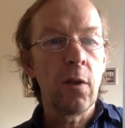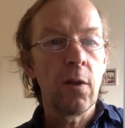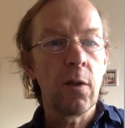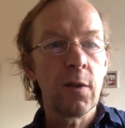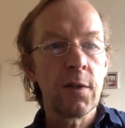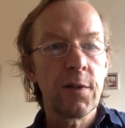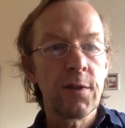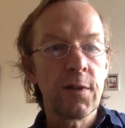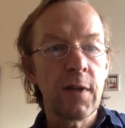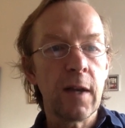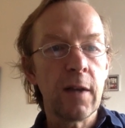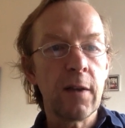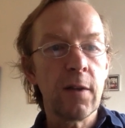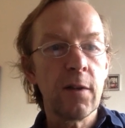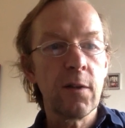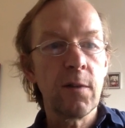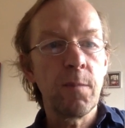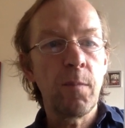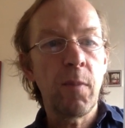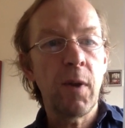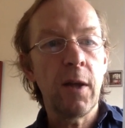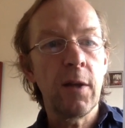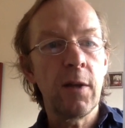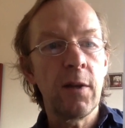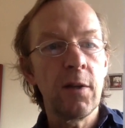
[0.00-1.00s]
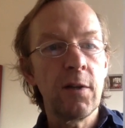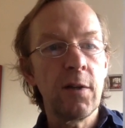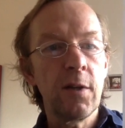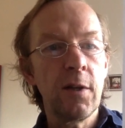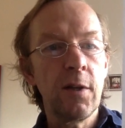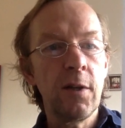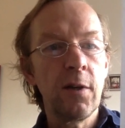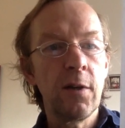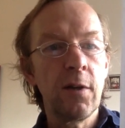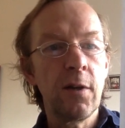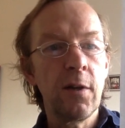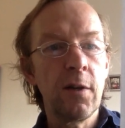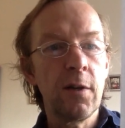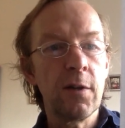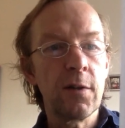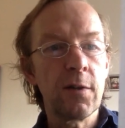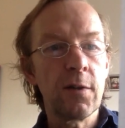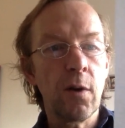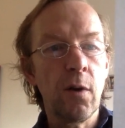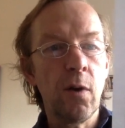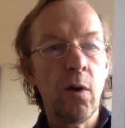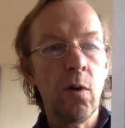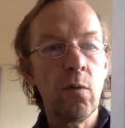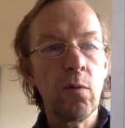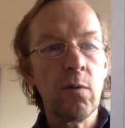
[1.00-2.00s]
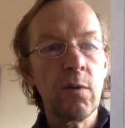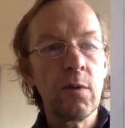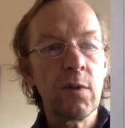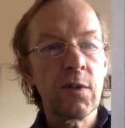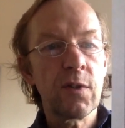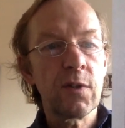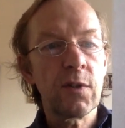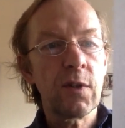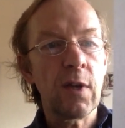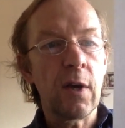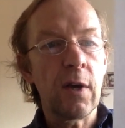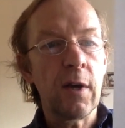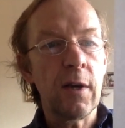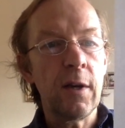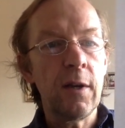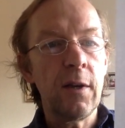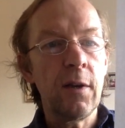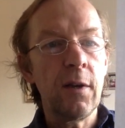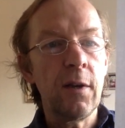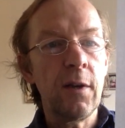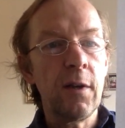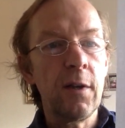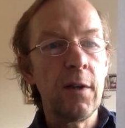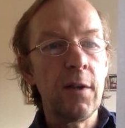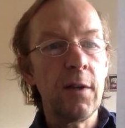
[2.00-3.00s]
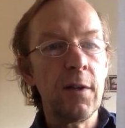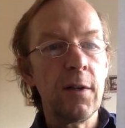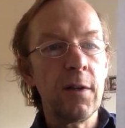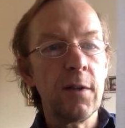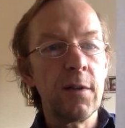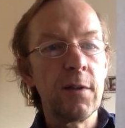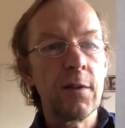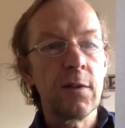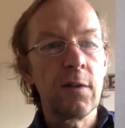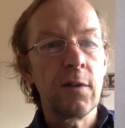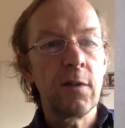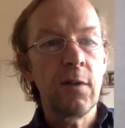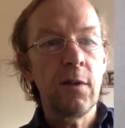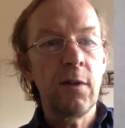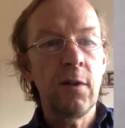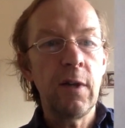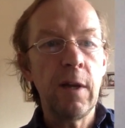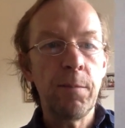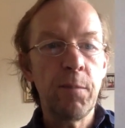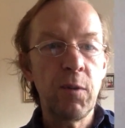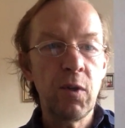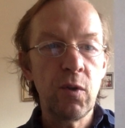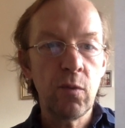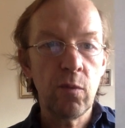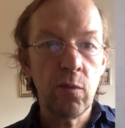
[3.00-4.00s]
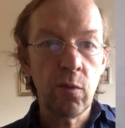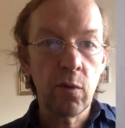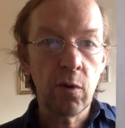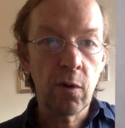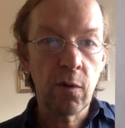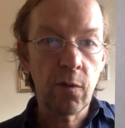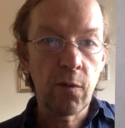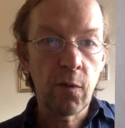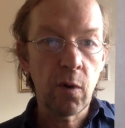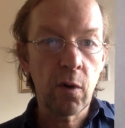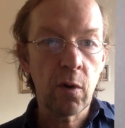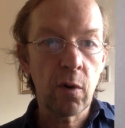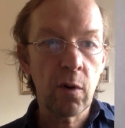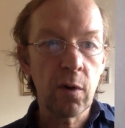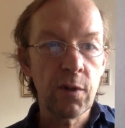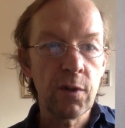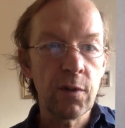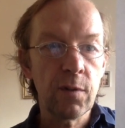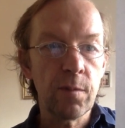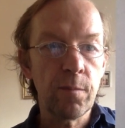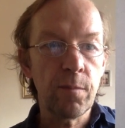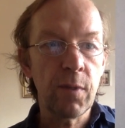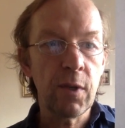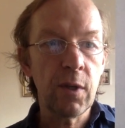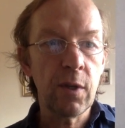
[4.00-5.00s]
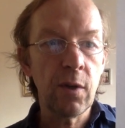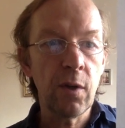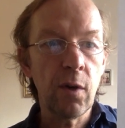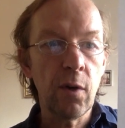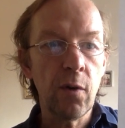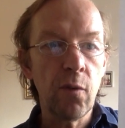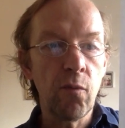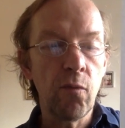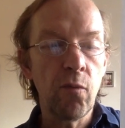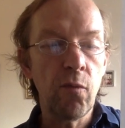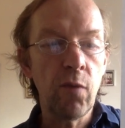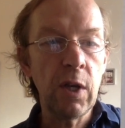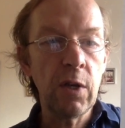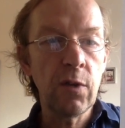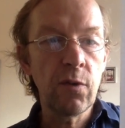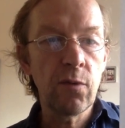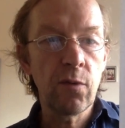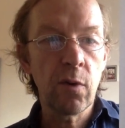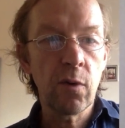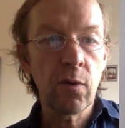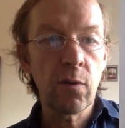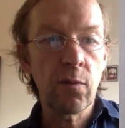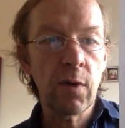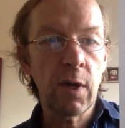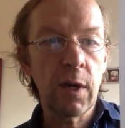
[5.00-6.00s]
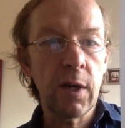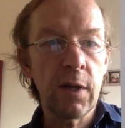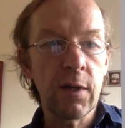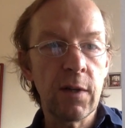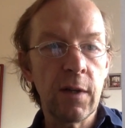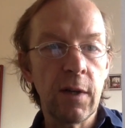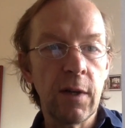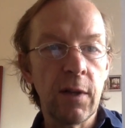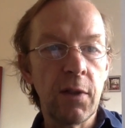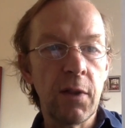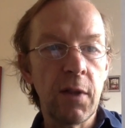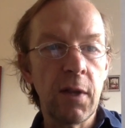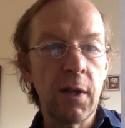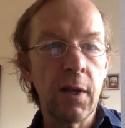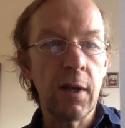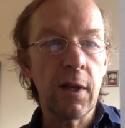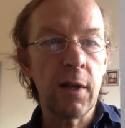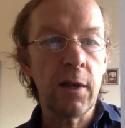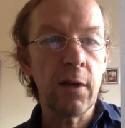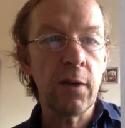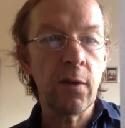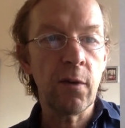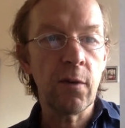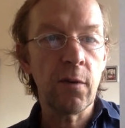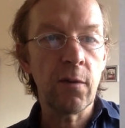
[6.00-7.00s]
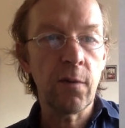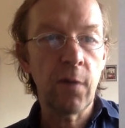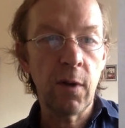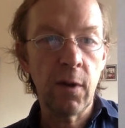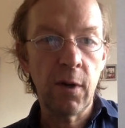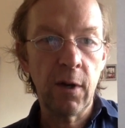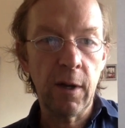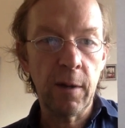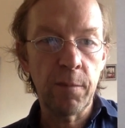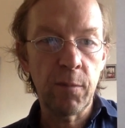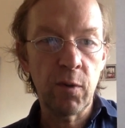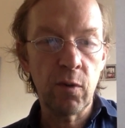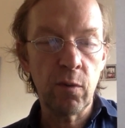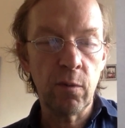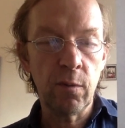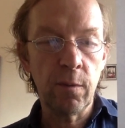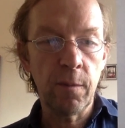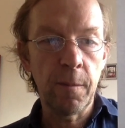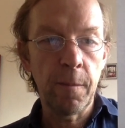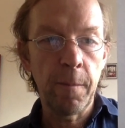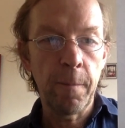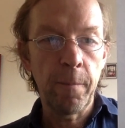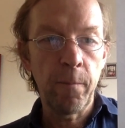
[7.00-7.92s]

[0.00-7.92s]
second planet in its own sign is Neptune, of course, being retrograde at the end of Neptune.